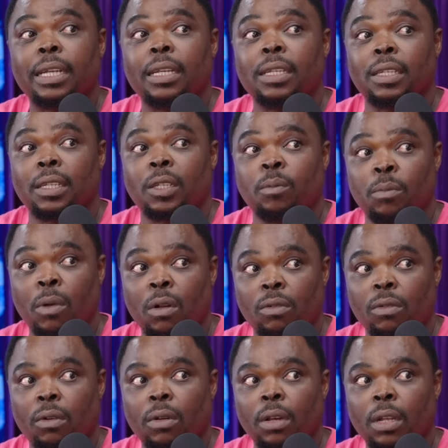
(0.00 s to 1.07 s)
it is a small
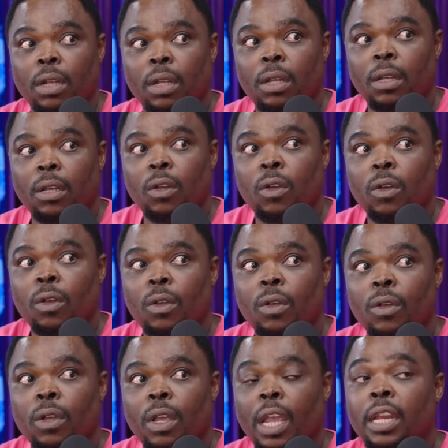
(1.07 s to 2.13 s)
role,
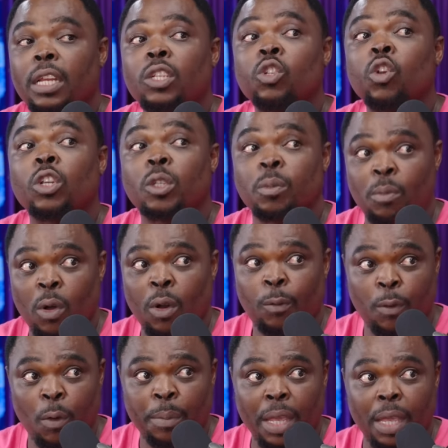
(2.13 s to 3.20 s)
it is not small
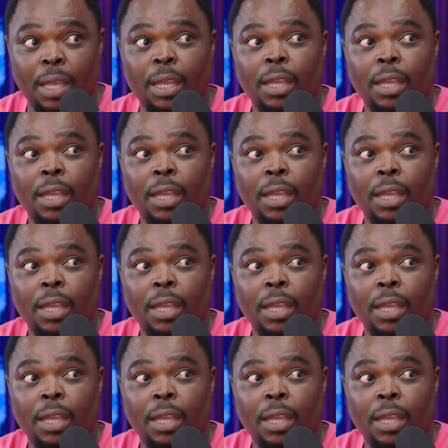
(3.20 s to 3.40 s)
for me.